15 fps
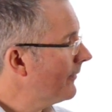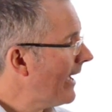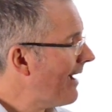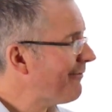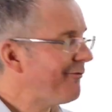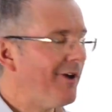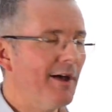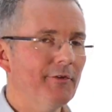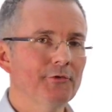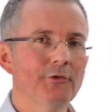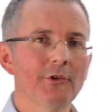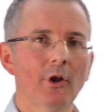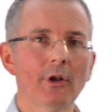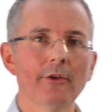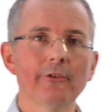have
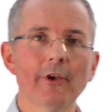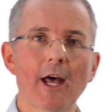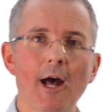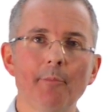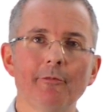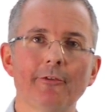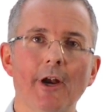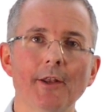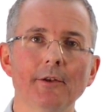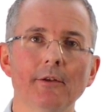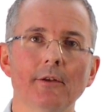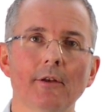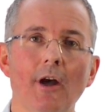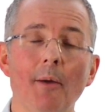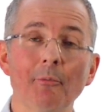$500 up front.
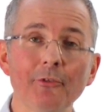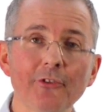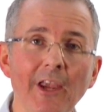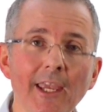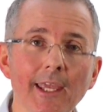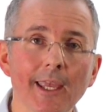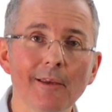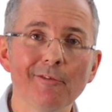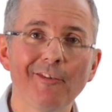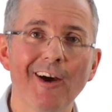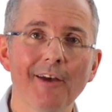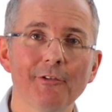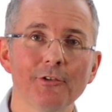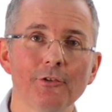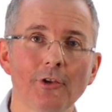I'm sinking
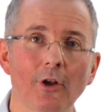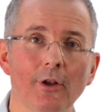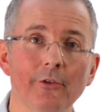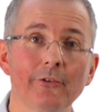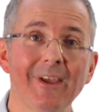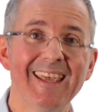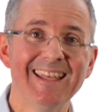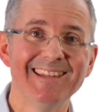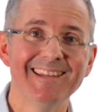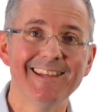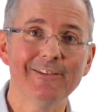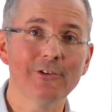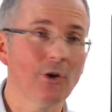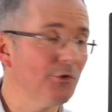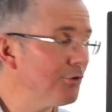$500 into
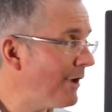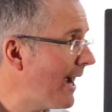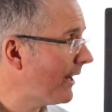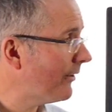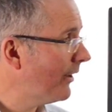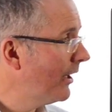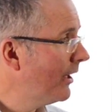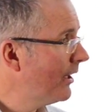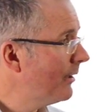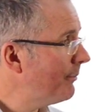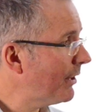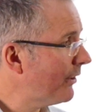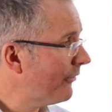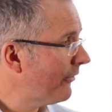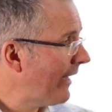this contract
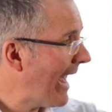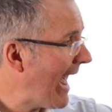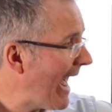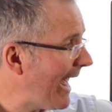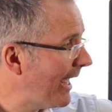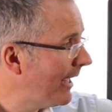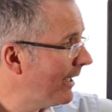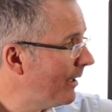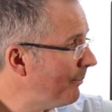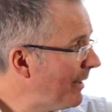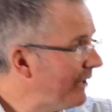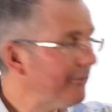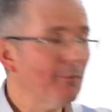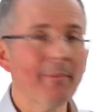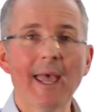because that
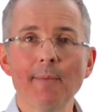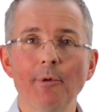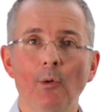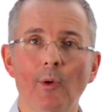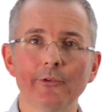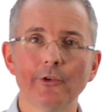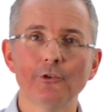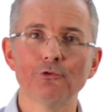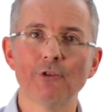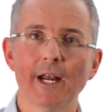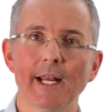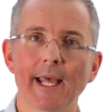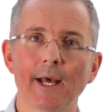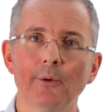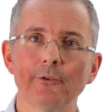piece of paper, once it's
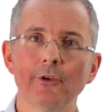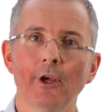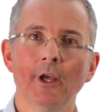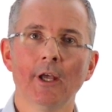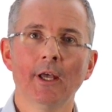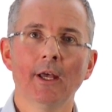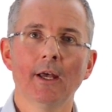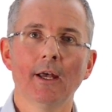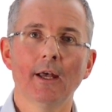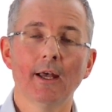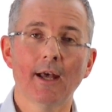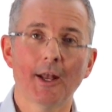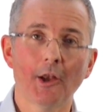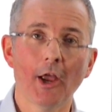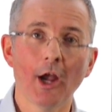written out
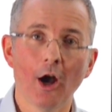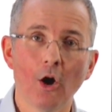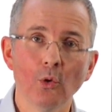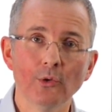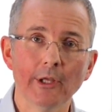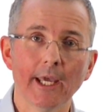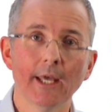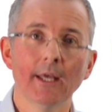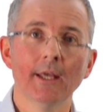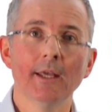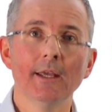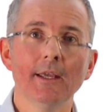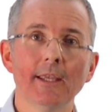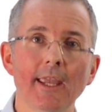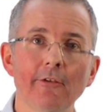and I hold it,
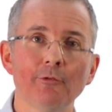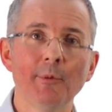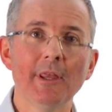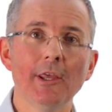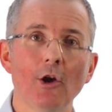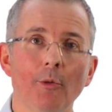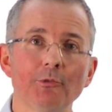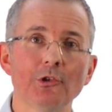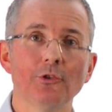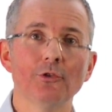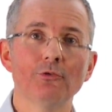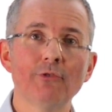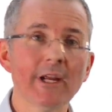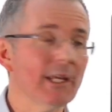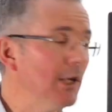gives me the option
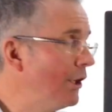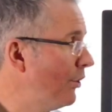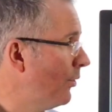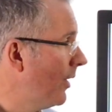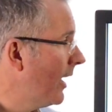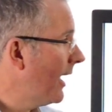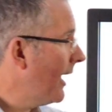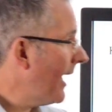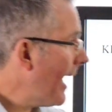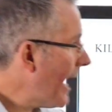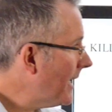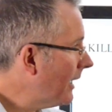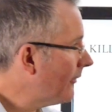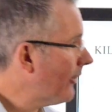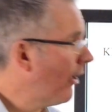to ring you
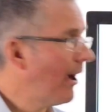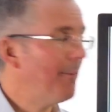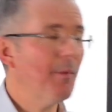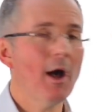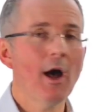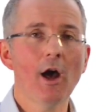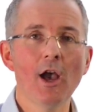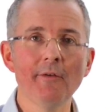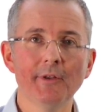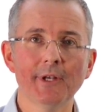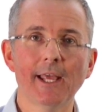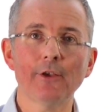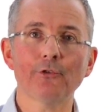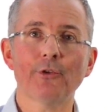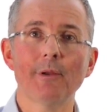anytime over the
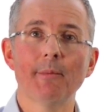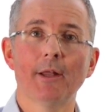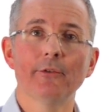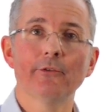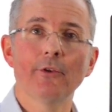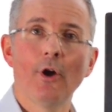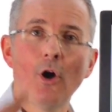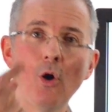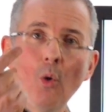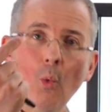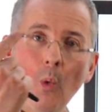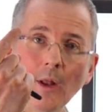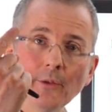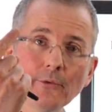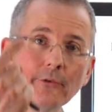next 3 months
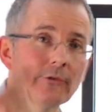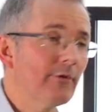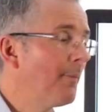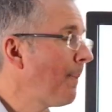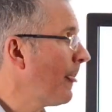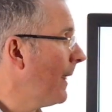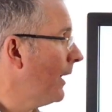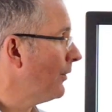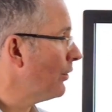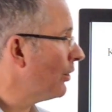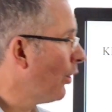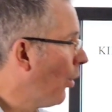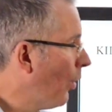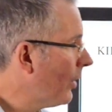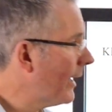once and
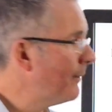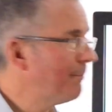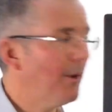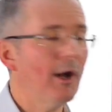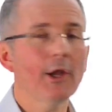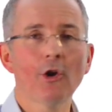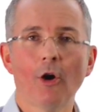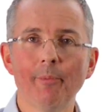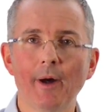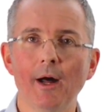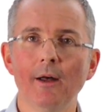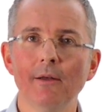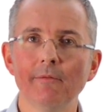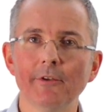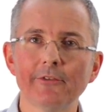call in my copper
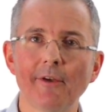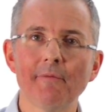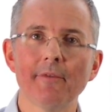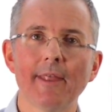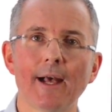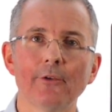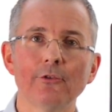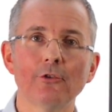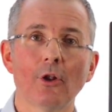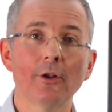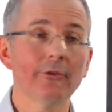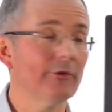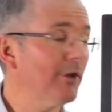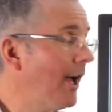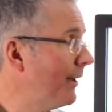for
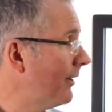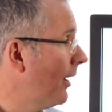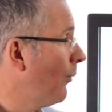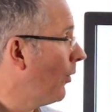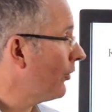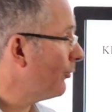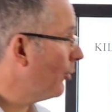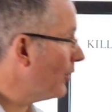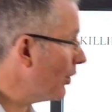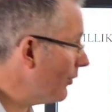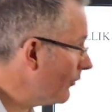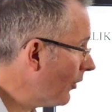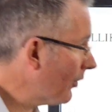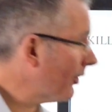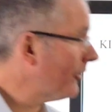$7,000 a ton. And what's more,
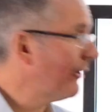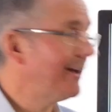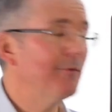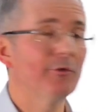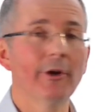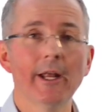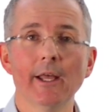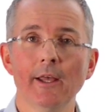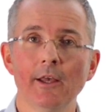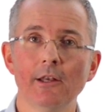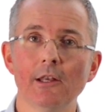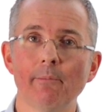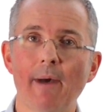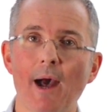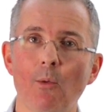you've got to deliver it
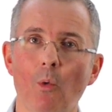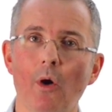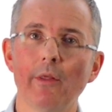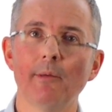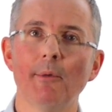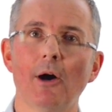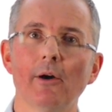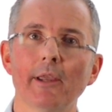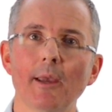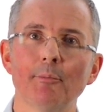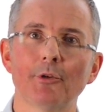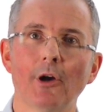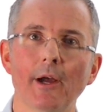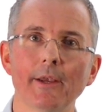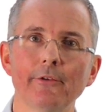no matter what the market
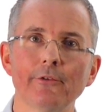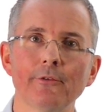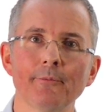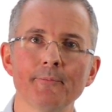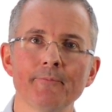price.